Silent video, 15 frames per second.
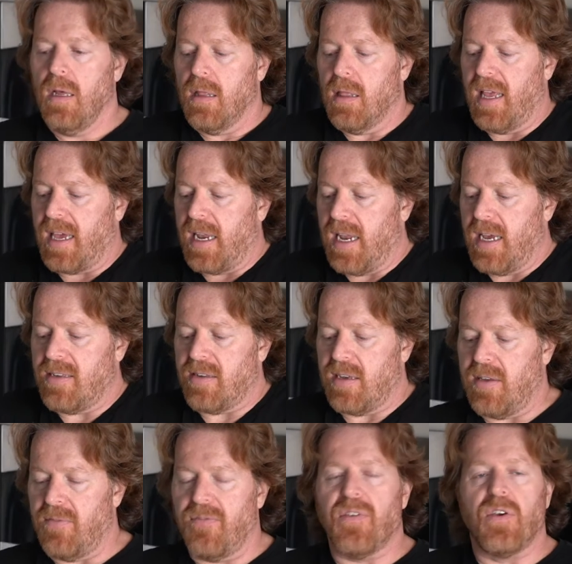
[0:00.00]
like a nice
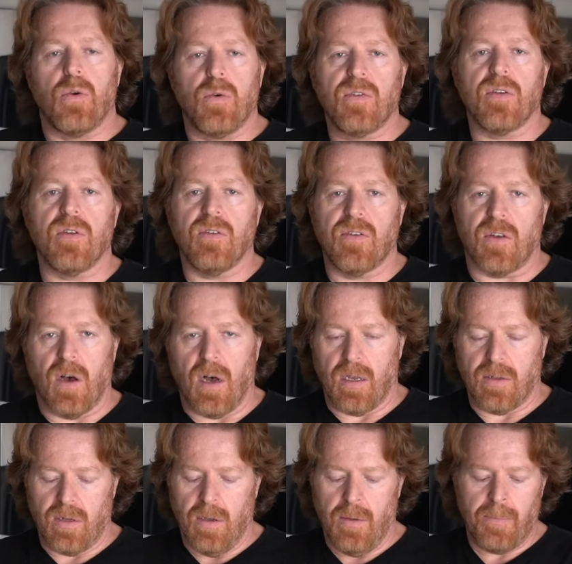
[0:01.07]
infused
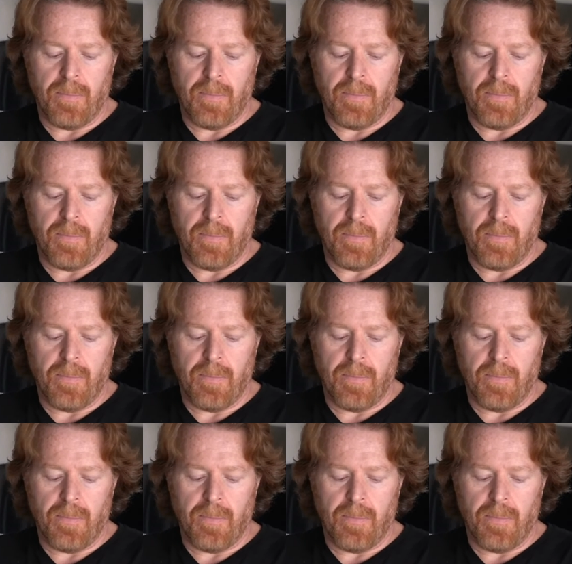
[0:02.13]
sauce.